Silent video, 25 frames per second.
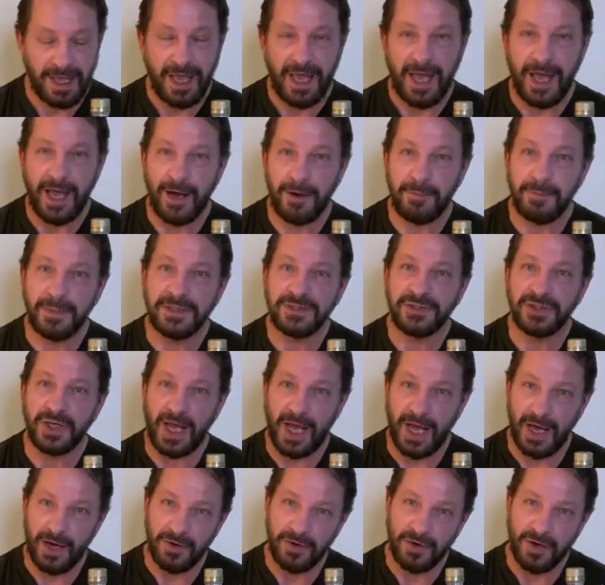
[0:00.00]
How much
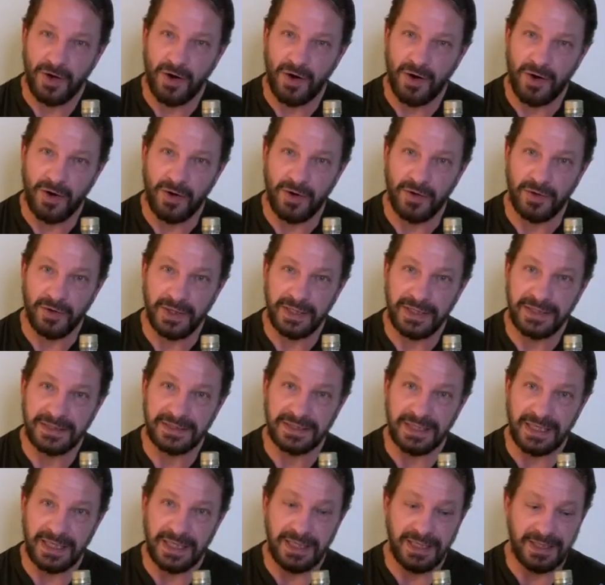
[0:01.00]
alcohol
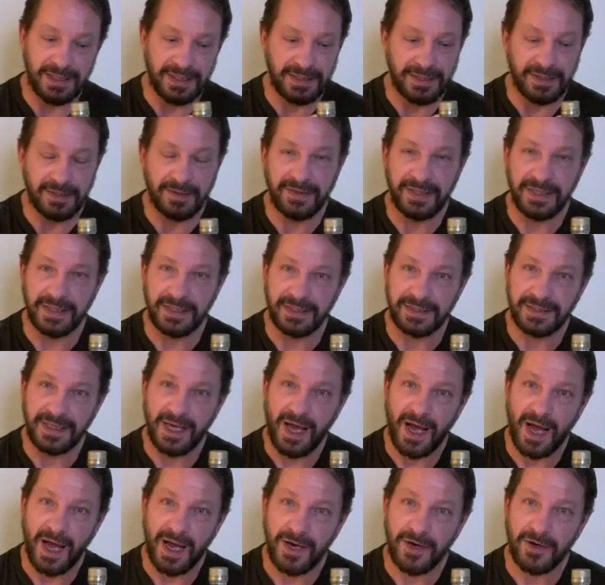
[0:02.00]
is in the
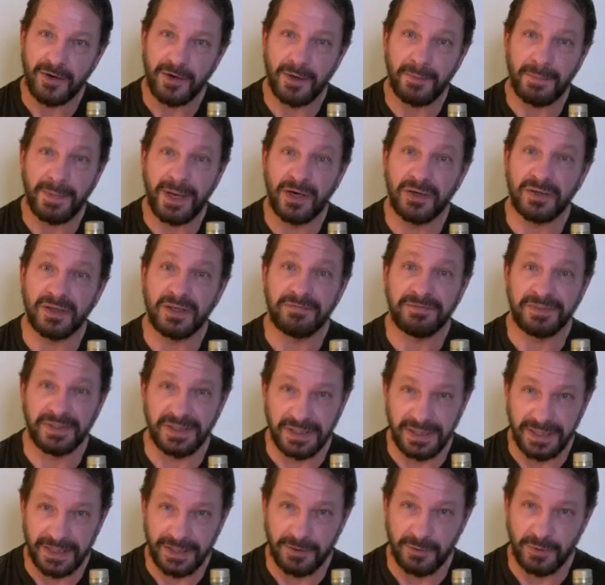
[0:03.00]
entire amount of
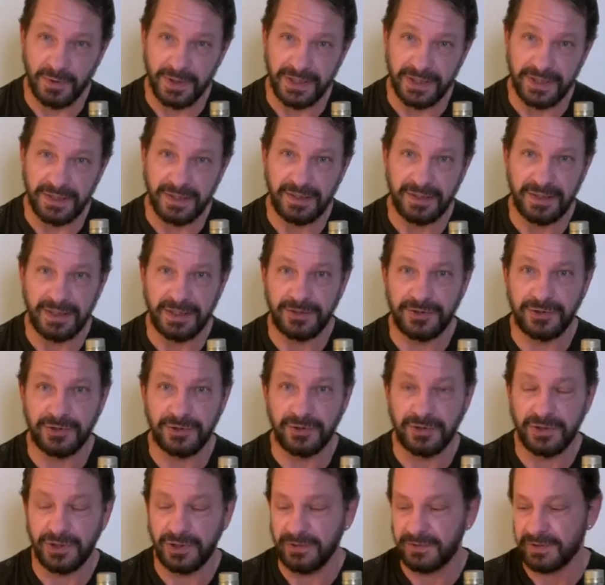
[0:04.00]
liquid that
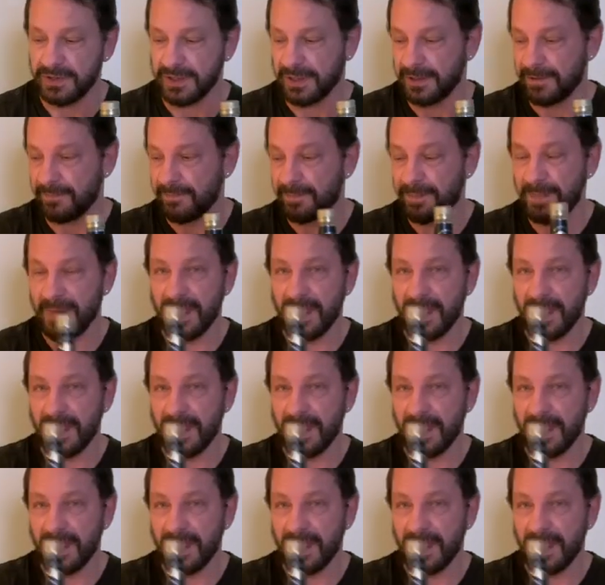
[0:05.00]
you're using.